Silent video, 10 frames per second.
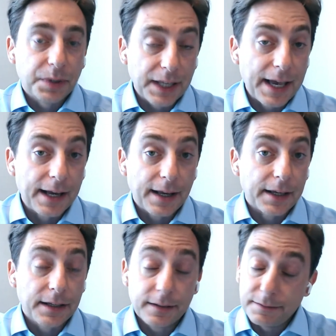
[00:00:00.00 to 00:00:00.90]

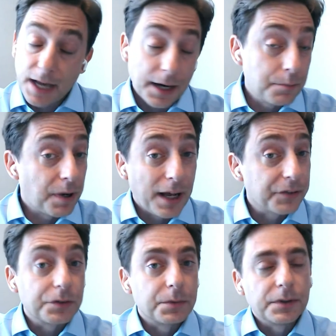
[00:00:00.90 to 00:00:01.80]
planning, not
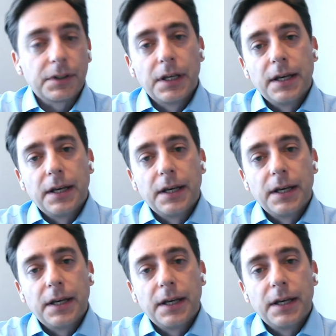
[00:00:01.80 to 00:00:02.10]
impossible,